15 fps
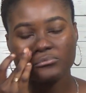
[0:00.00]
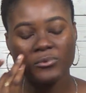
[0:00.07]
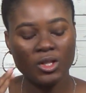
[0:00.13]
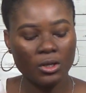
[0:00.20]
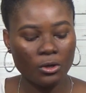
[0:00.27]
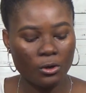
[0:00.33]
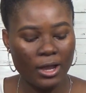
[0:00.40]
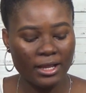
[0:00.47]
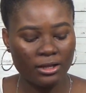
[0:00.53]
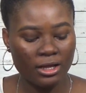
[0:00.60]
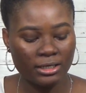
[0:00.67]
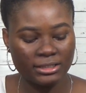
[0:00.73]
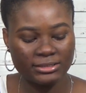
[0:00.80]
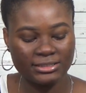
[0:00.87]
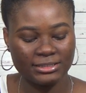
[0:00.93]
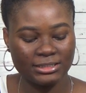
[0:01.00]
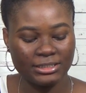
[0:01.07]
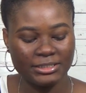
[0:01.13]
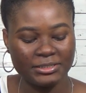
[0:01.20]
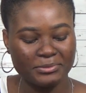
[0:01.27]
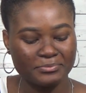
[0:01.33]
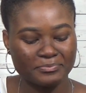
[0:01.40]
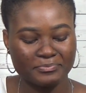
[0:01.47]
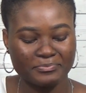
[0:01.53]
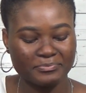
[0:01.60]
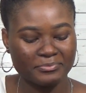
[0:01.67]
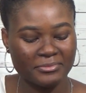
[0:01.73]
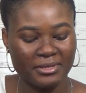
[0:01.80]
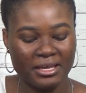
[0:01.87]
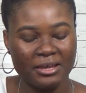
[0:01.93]
quite honestly,
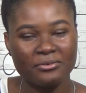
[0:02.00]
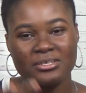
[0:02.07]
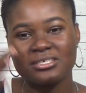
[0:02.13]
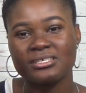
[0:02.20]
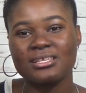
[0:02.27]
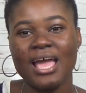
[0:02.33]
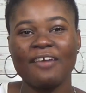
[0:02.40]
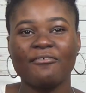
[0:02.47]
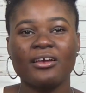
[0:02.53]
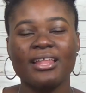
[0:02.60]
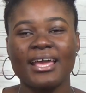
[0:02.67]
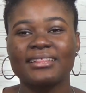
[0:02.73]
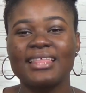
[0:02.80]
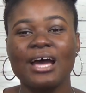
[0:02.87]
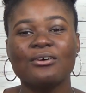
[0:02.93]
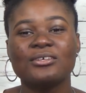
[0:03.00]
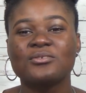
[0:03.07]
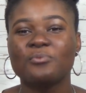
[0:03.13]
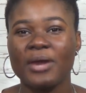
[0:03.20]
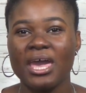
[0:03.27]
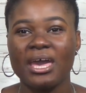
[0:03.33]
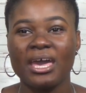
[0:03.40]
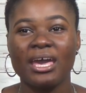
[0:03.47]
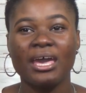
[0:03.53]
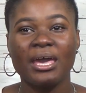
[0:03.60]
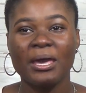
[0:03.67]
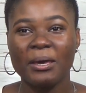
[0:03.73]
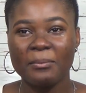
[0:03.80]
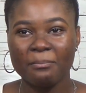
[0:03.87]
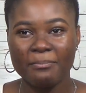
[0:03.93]
I felt like that was where
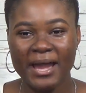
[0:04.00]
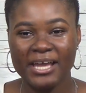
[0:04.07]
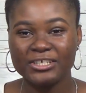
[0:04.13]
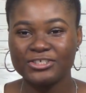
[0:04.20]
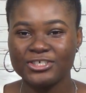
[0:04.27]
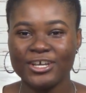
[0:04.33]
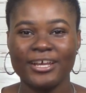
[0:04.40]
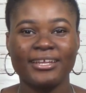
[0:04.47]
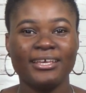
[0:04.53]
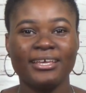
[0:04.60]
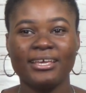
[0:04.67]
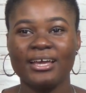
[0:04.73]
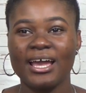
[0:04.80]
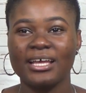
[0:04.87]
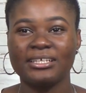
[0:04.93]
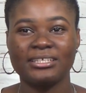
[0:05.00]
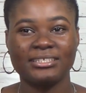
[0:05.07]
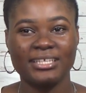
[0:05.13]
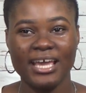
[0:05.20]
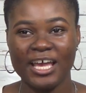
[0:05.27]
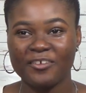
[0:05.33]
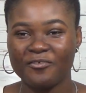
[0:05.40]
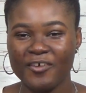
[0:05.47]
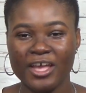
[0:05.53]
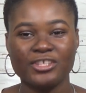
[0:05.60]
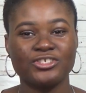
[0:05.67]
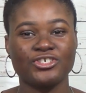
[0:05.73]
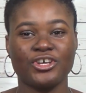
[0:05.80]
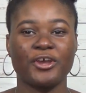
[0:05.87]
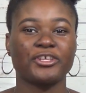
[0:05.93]
my journey and the
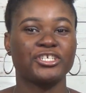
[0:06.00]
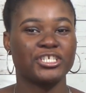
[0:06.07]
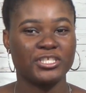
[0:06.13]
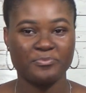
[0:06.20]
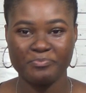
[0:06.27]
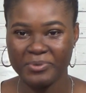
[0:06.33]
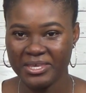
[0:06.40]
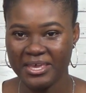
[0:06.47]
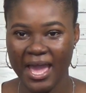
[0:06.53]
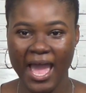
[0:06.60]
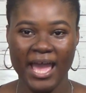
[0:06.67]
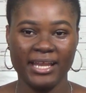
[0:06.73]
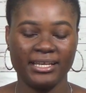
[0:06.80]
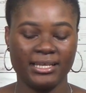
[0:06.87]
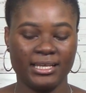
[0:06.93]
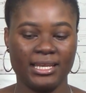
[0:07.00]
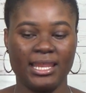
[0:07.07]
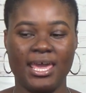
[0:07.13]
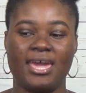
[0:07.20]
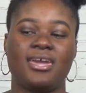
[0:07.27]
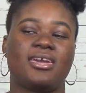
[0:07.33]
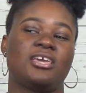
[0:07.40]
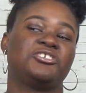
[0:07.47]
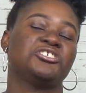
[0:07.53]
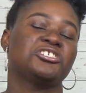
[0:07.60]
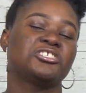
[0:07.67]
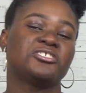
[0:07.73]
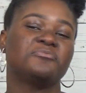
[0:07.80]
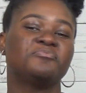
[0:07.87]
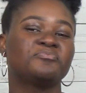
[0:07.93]
adventure just began. Like
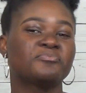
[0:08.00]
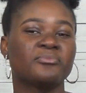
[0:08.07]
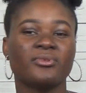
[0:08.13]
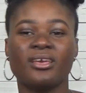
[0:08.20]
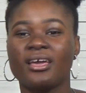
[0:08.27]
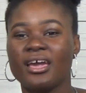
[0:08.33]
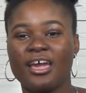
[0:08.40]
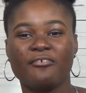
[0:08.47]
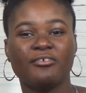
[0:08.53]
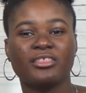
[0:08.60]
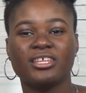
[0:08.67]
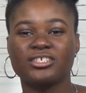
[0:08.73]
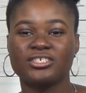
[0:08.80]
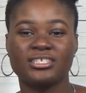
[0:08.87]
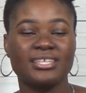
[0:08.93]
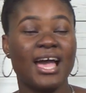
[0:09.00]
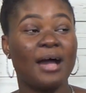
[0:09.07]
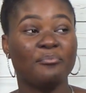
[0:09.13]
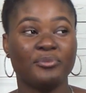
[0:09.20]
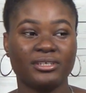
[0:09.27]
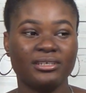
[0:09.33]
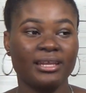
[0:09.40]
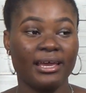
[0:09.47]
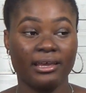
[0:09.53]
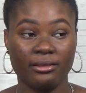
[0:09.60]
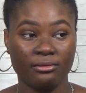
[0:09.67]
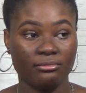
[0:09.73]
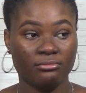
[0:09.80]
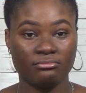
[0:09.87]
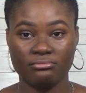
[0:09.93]
everything just happened like
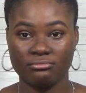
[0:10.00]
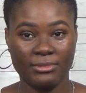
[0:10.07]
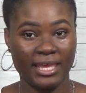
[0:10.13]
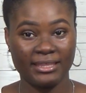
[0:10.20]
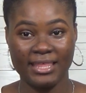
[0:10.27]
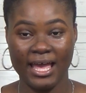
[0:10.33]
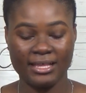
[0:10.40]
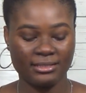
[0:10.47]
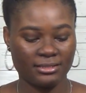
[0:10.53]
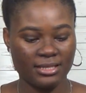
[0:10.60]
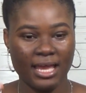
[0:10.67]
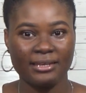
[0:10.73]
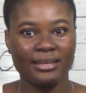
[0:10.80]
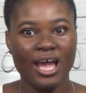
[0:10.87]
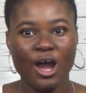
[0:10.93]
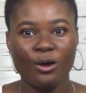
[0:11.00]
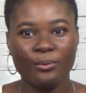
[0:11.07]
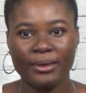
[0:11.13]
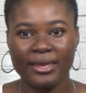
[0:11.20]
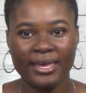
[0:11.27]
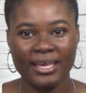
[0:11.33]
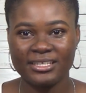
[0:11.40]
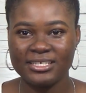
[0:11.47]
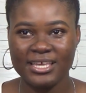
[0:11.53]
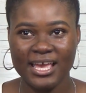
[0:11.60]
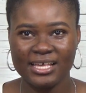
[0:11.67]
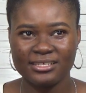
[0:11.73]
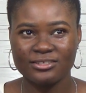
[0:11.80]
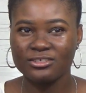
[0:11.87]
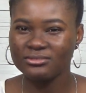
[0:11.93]
that. And now
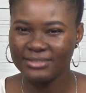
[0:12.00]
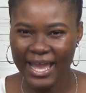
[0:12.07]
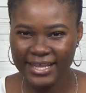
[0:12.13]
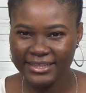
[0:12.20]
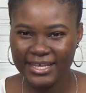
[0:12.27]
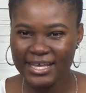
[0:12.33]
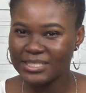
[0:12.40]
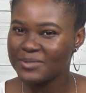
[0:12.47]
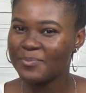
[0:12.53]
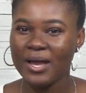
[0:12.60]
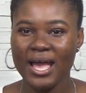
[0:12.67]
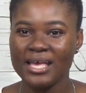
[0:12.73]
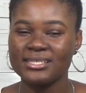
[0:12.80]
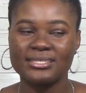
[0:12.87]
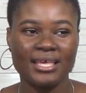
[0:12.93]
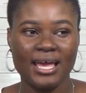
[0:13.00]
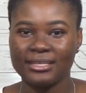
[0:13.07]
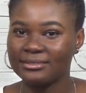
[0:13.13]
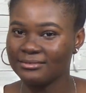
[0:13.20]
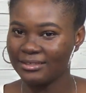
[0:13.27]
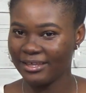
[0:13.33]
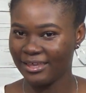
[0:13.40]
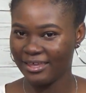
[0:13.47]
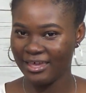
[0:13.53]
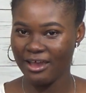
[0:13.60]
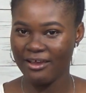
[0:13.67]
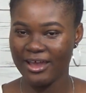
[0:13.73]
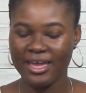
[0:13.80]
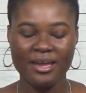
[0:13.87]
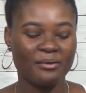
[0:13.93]
9 years passed, and here I
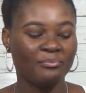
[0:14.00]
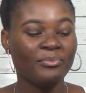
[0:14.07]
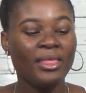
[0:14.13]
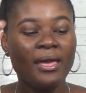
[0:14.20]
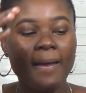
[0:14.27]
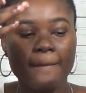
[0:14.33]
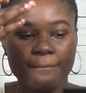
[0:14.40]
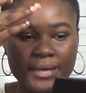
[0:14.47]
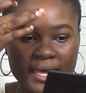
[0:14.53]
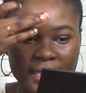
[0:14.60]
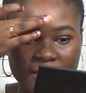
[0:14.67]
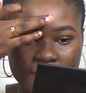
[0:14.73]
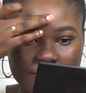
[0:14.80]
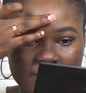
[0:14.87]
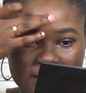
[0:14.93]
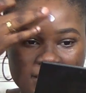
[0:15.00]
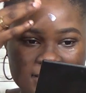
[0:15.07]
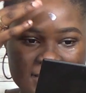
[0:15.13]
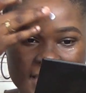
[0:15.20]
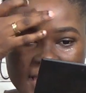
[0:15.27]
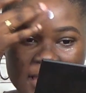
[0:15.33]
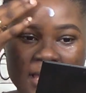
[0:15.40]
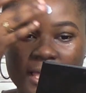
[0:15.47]
am. But anyways, yeah,